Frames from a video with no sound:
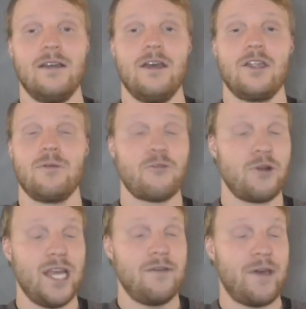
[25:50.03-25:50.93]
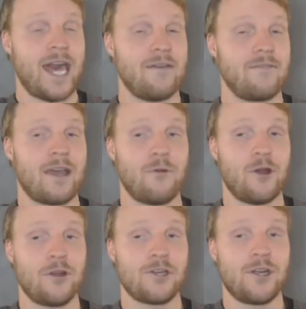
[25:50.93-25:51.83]
Number 14, we have Cameron
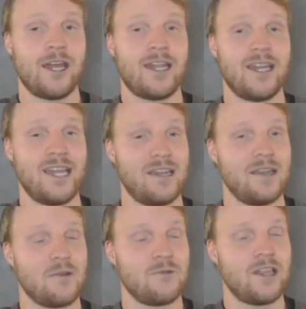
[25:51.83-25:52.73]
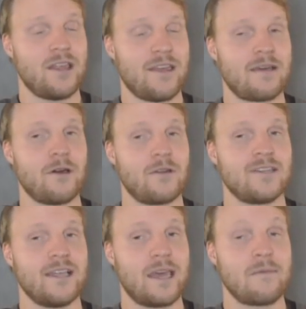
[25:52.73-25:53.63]
Archer, and I did really think about
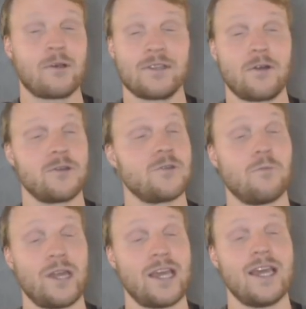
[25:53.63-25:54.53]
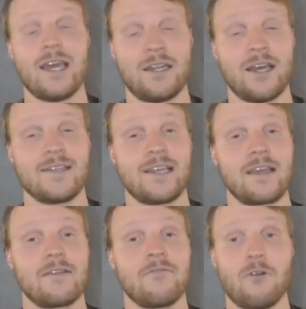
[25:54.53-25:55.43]
selling him because there are so many
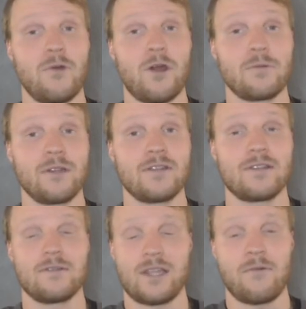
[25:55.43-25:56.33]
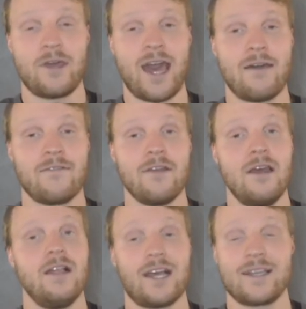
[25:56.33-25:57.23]
enticing forward options that we have.
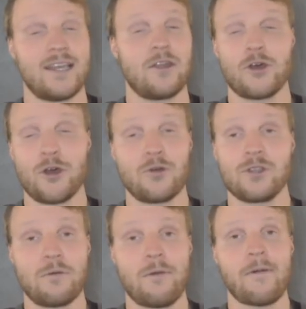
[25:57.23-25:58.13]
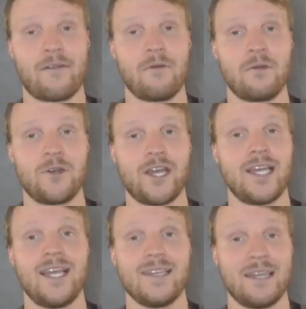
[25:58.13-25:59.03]
Like I said, Nkunku is coming back from injury.
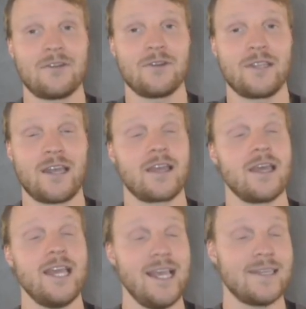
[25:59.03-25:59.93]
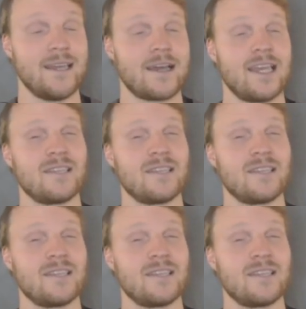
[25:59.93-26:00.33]
He's interesting. Isak is